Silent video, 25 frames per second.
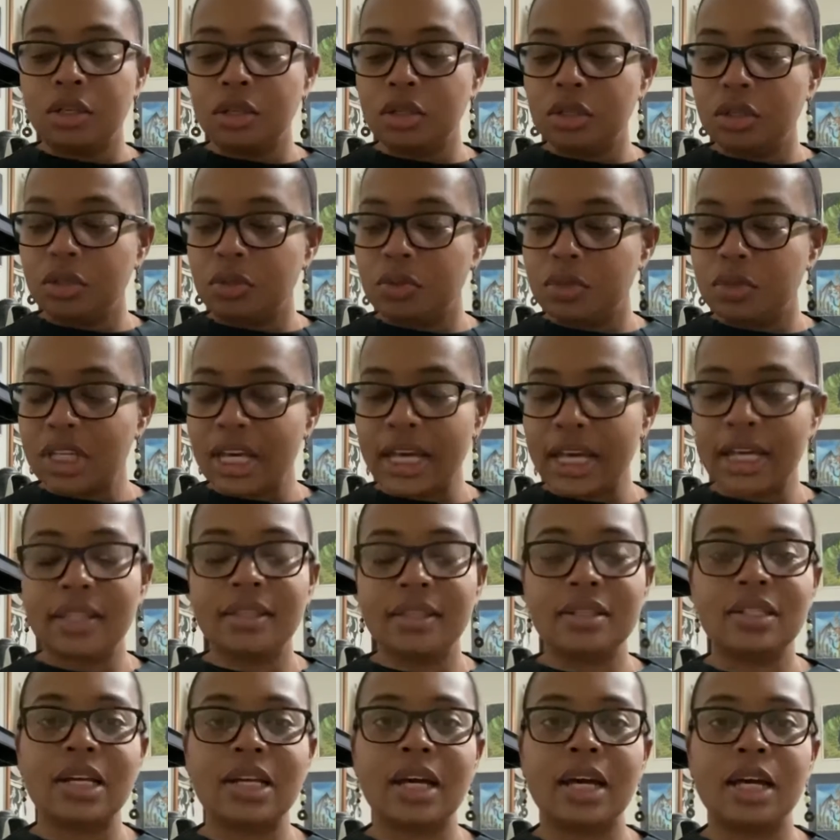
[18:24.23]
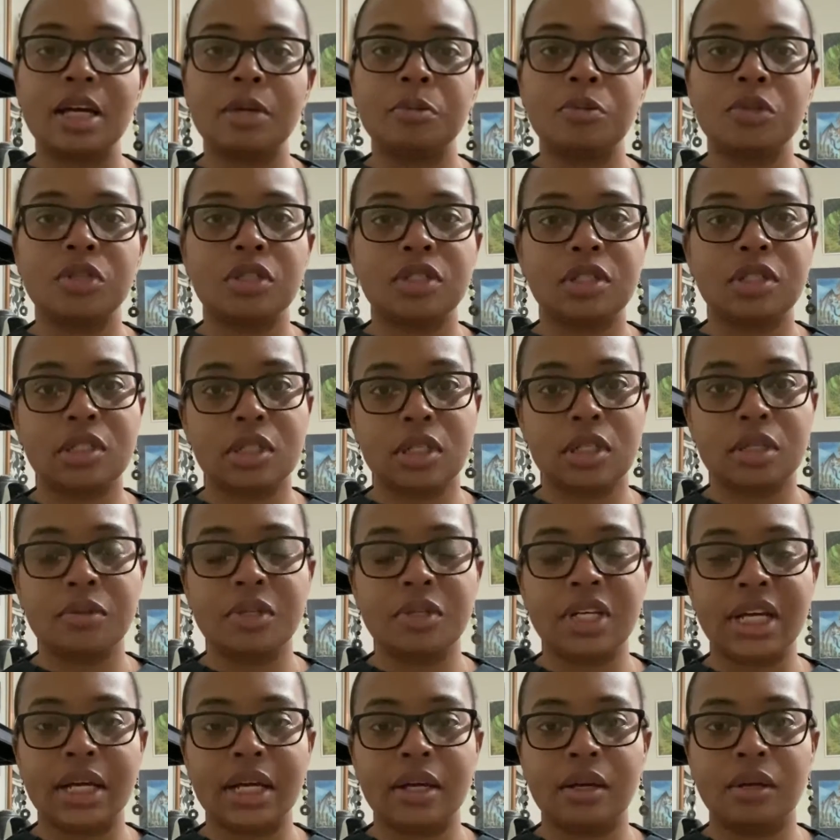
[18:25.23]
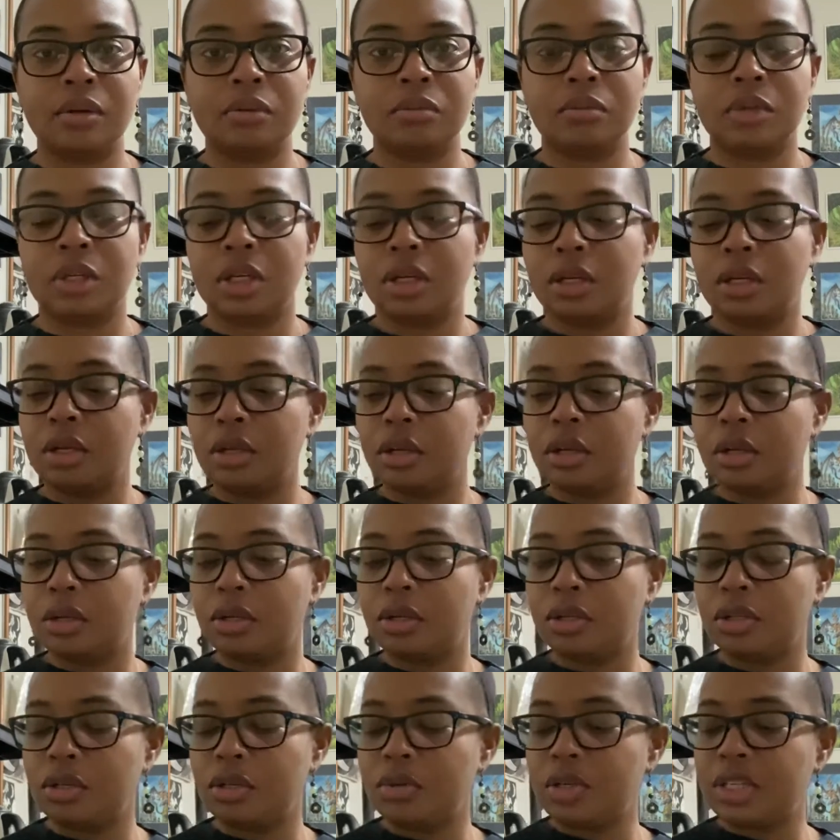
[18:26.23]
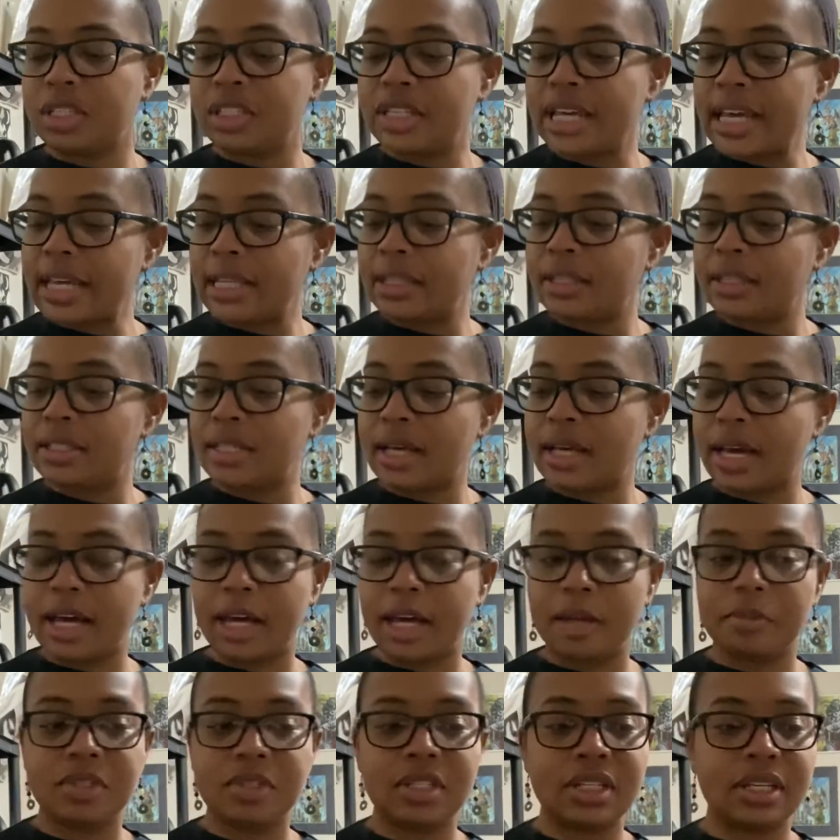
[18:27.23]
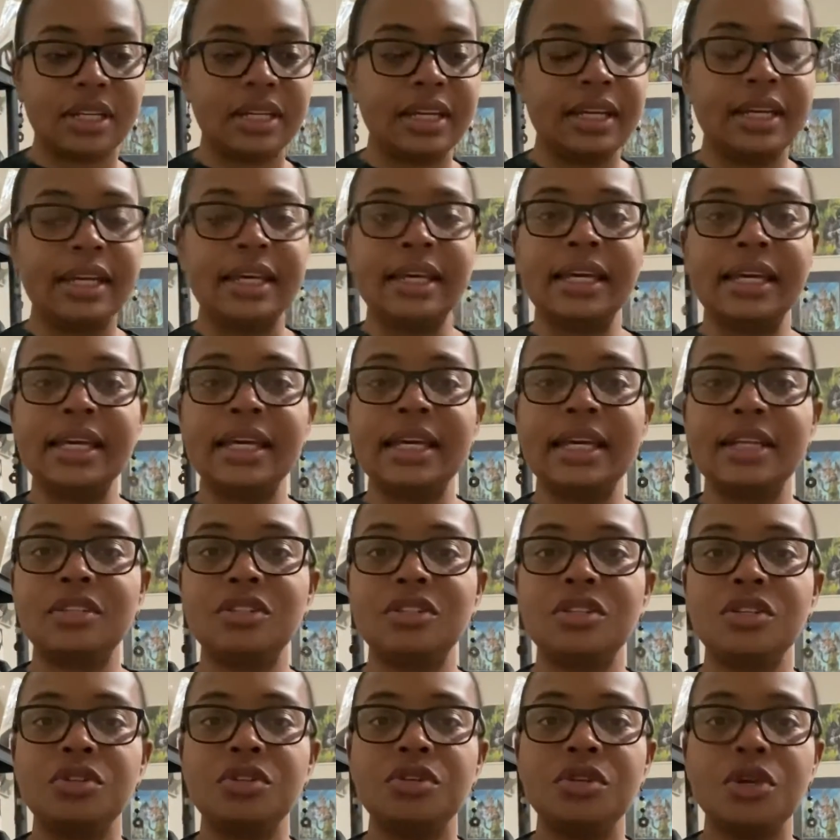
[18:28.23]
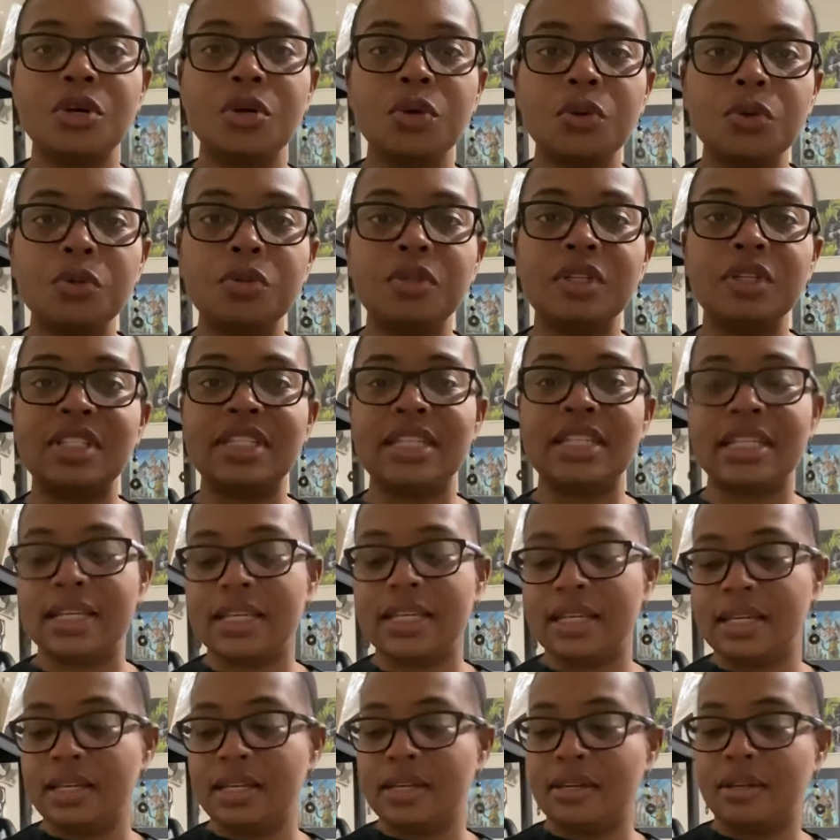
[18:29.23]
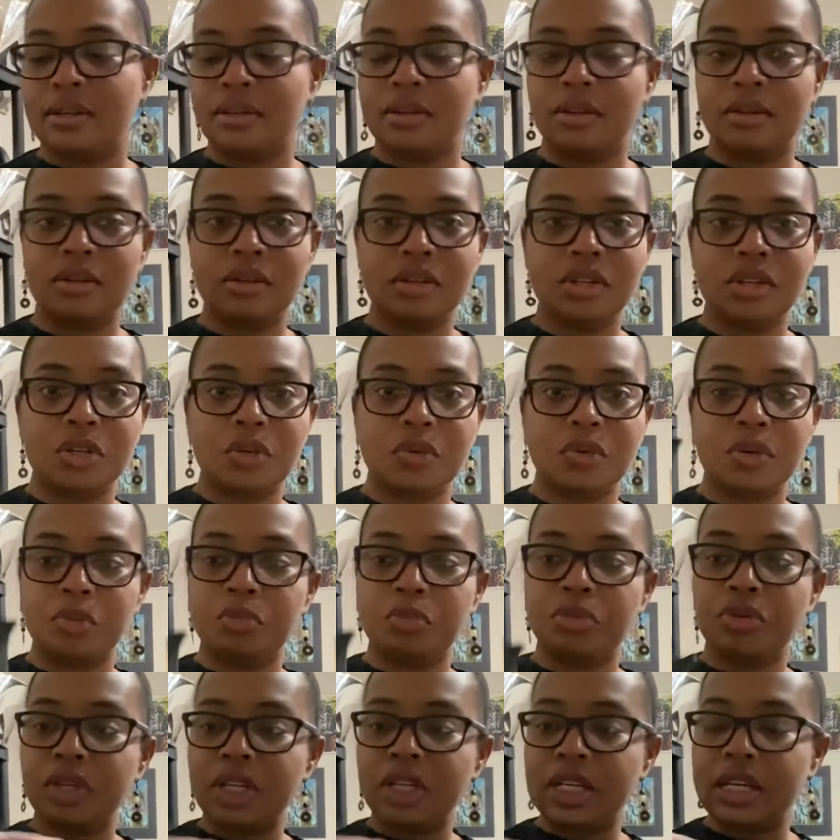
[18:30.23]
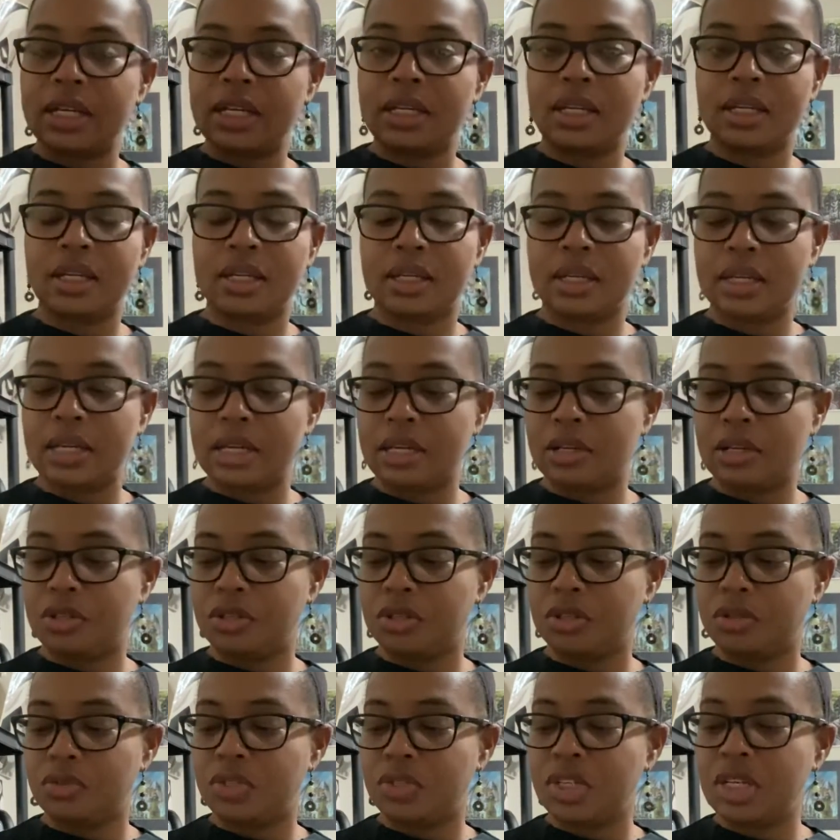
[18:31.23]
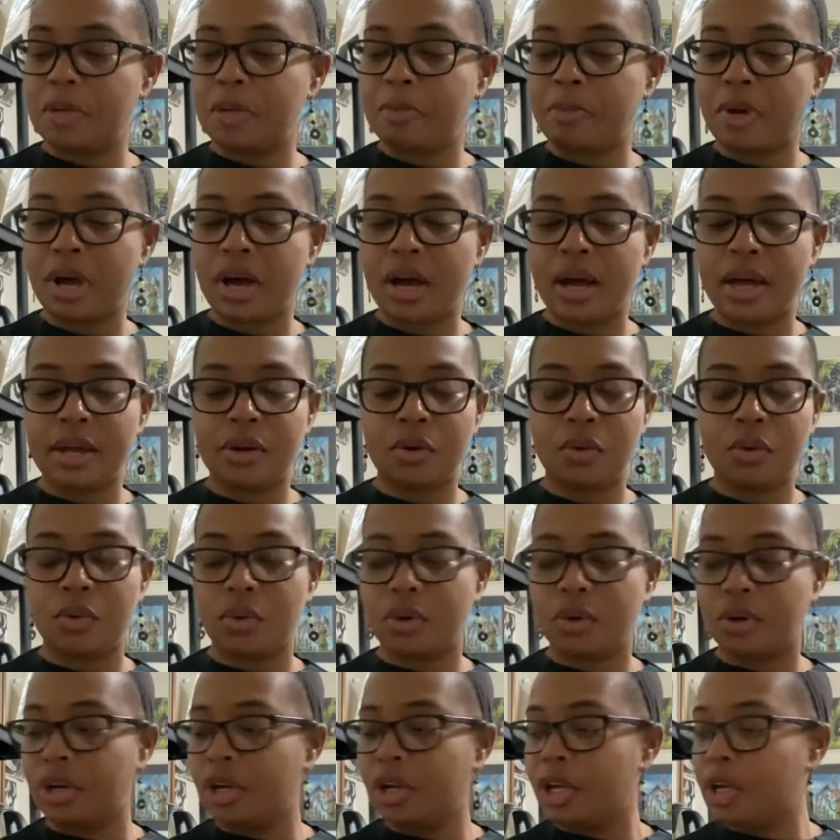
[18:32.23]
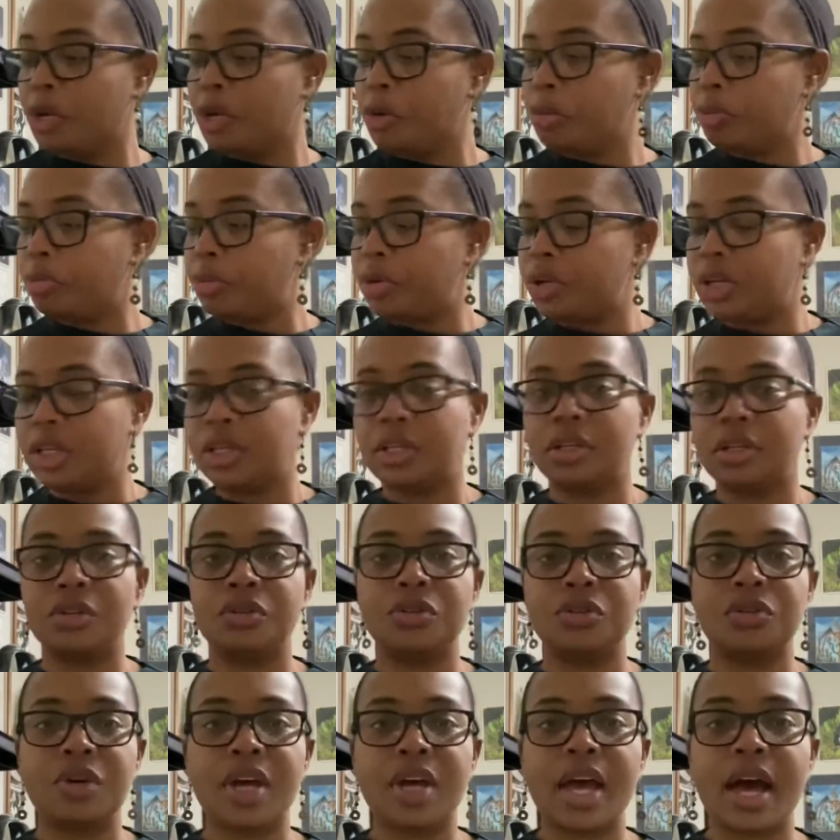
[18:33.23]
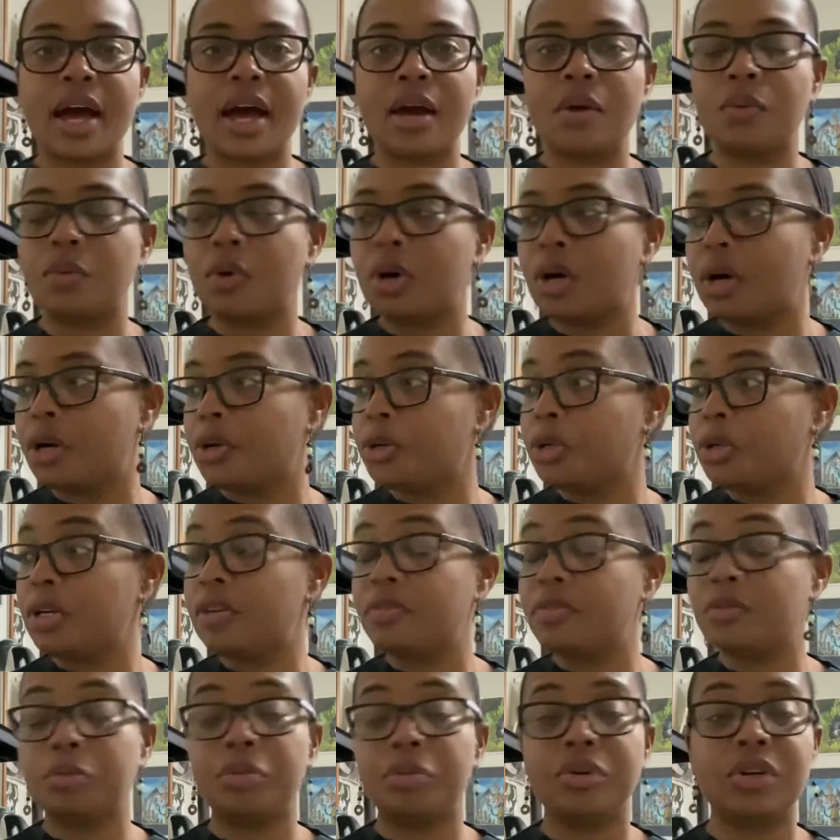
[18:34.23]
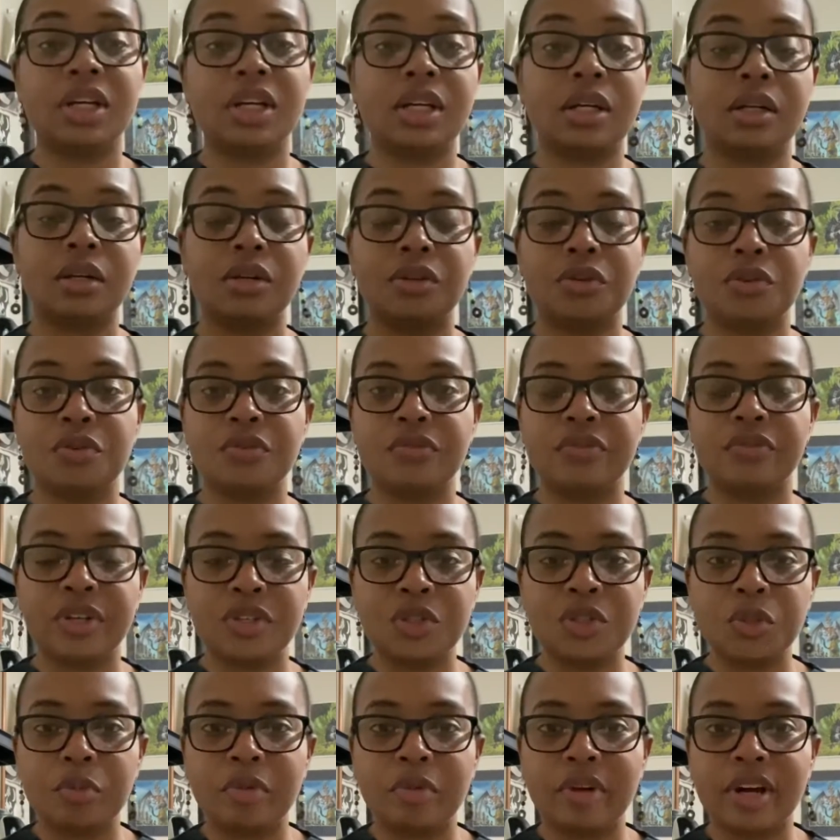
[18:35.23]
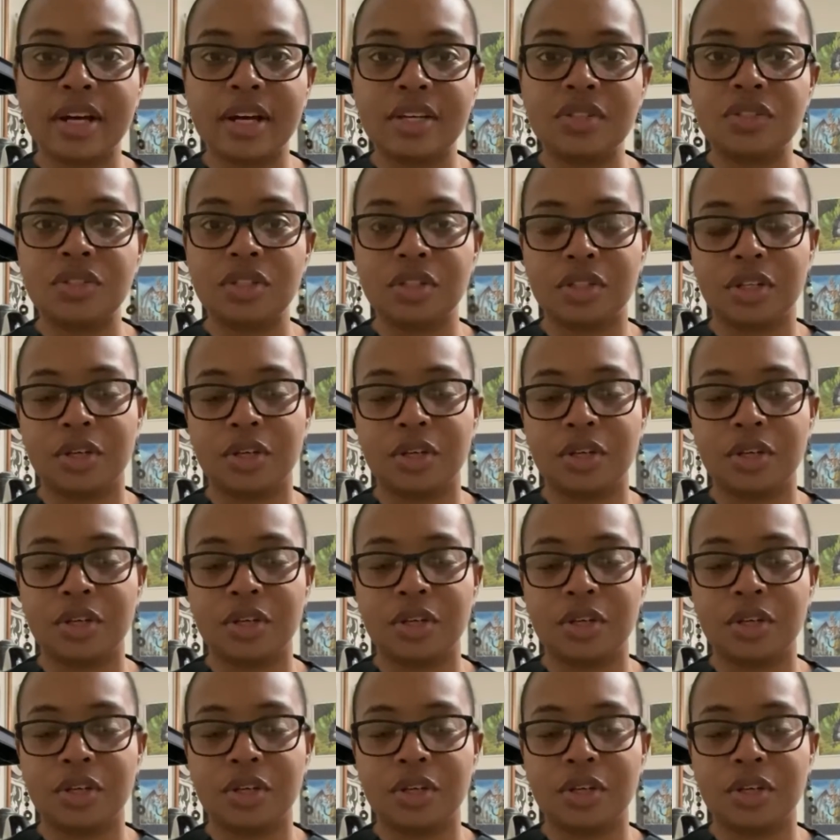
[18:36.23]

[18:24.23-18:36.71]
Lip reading: you take the time to slow down, you take the time to get to know the tea, and putting it in your teapot or putting it in your gaiwan or even putting it in your French press,